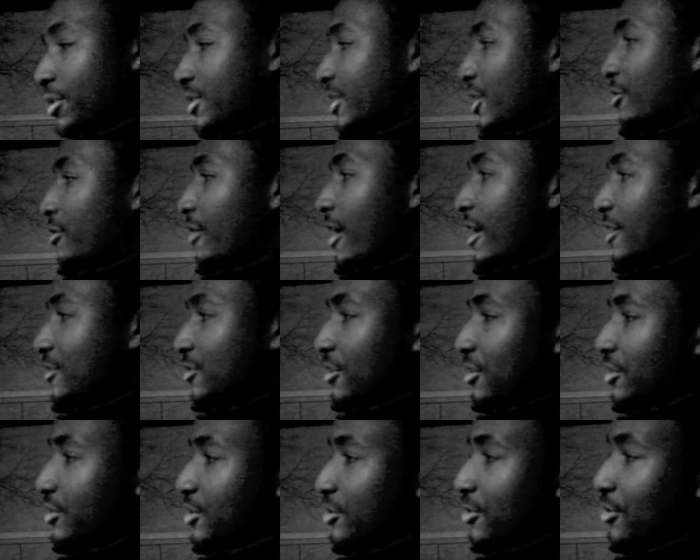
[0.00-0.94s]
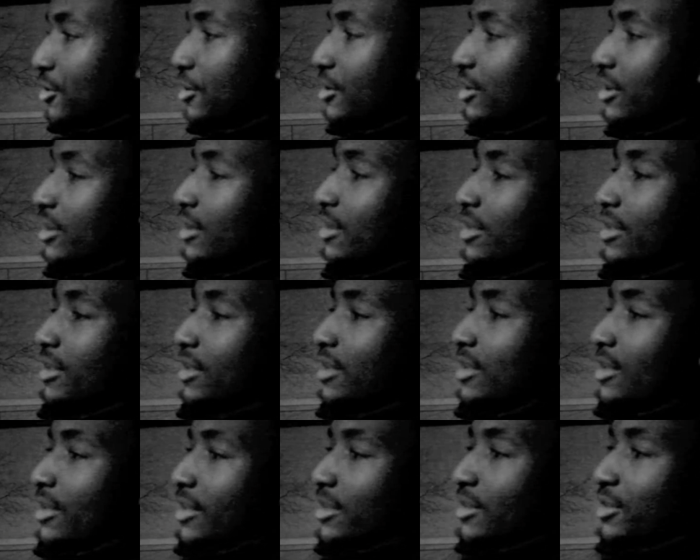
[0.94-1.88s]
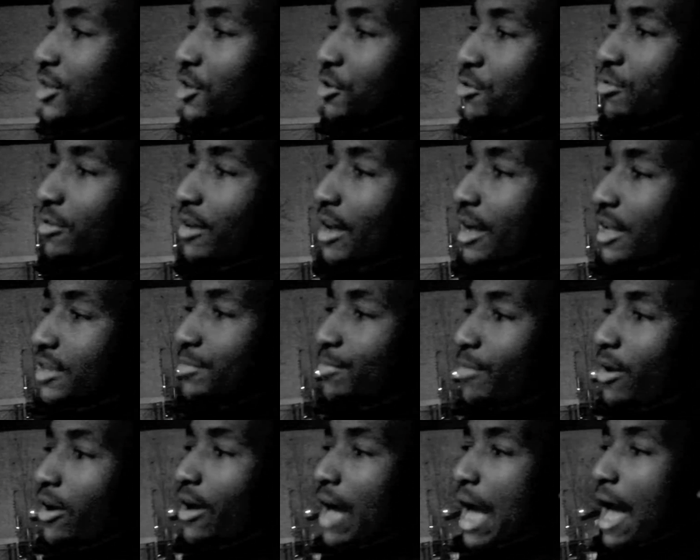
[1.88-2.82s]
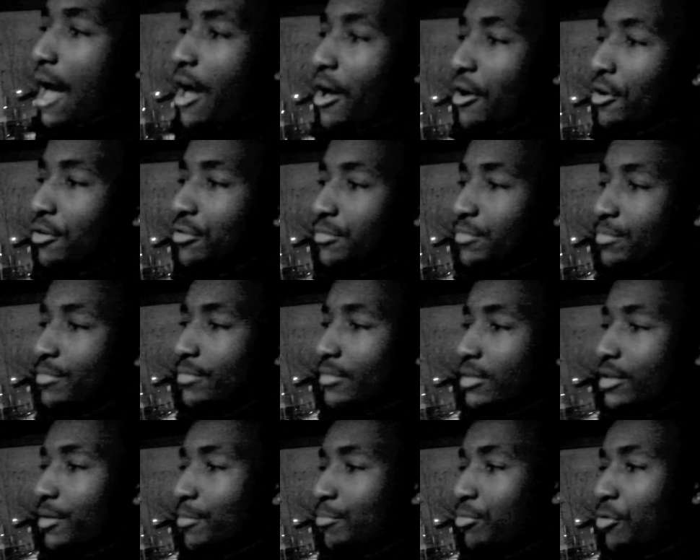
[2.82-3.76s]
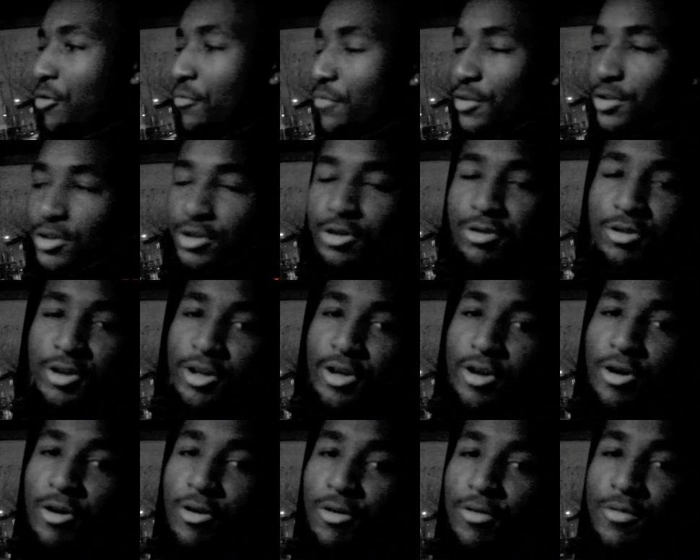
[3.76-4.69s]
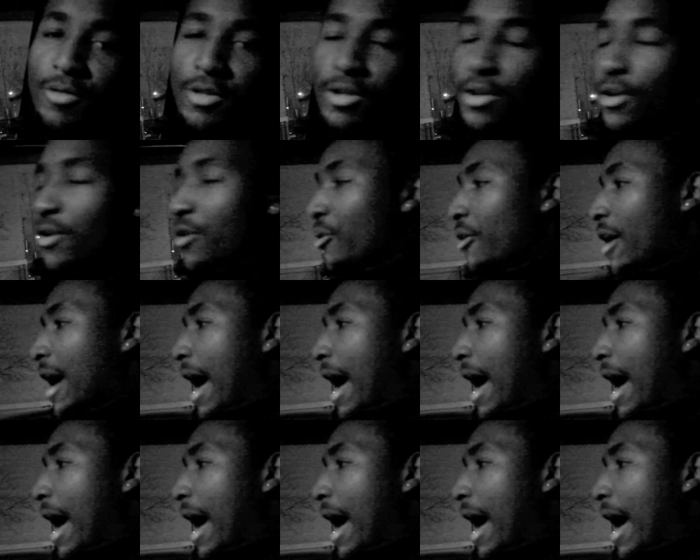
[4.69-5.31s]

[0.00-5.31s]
take you guys on a tour, teach you guys about how to improve your studio or